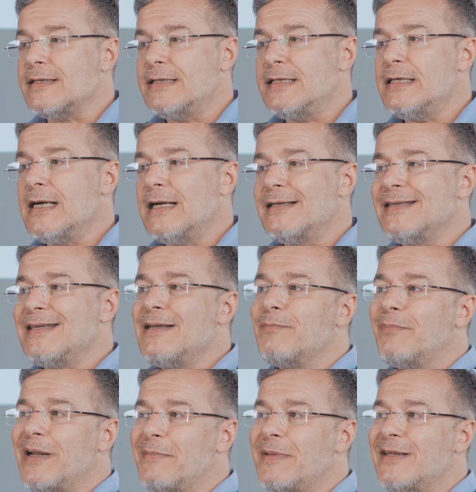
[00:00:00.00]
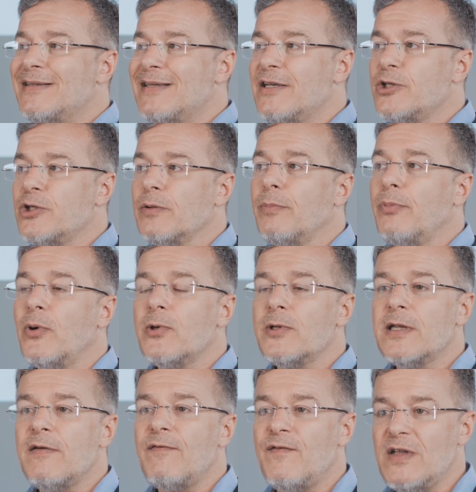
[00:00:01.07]
DLT implementation per
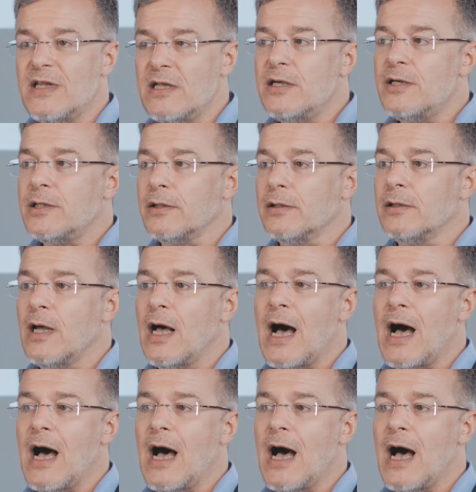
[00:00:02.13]
definition